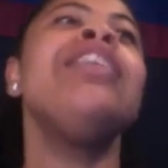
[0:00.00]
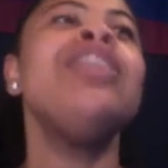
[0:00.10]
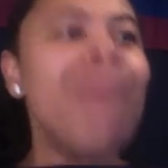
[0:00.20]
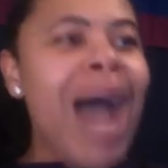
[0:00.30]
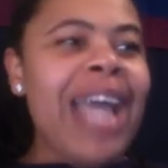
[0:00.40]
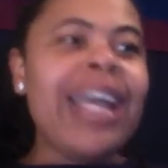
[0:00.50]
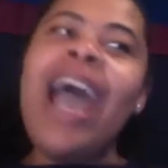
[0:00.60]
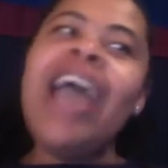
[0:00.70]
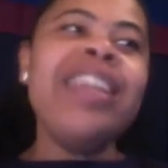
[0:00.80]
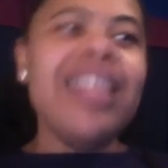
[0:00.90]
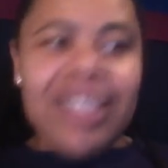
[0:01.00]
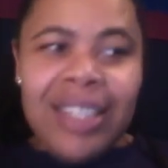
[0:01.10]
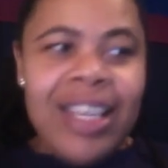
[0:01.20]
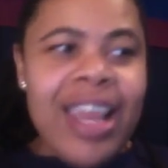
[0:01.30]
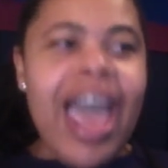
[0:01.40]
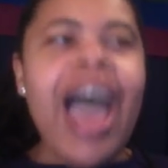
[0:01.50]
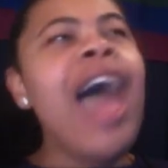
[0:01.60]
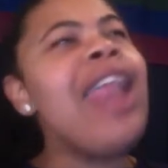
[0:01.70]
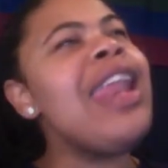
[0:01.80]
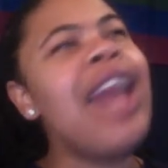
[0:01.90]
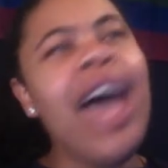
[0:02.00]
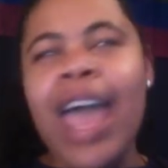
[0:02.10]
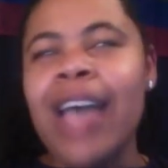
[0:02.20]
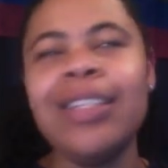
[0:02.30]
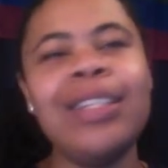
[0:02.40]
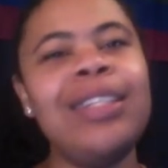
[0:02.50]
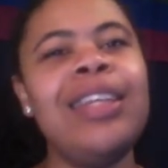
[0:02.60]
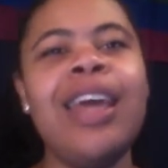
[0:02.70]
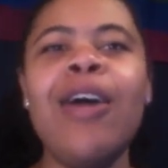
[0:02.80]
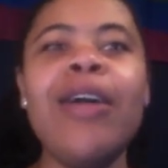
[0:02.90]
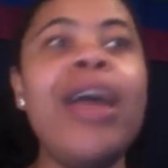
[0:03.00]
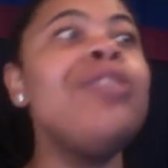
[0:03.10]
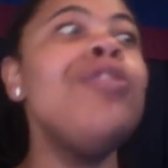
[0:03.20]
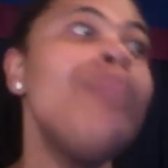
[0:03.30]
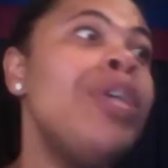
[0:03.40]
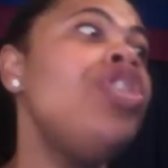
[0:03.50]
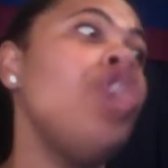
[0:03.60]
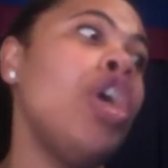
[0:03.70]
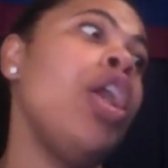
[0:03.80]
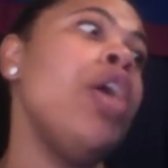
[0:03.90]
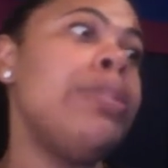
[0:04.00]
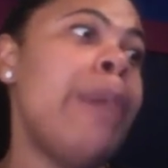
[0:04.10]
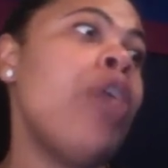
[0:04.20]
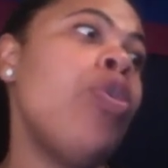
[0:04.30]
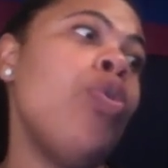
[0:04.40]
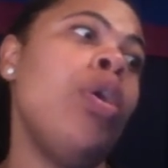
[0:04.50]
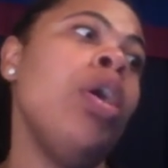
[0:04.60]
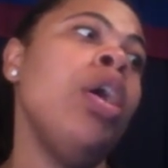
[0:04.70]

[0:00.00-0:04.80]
Mike, I ain't need to see that. I did not ask to see that. Okay, you put your clothes back on.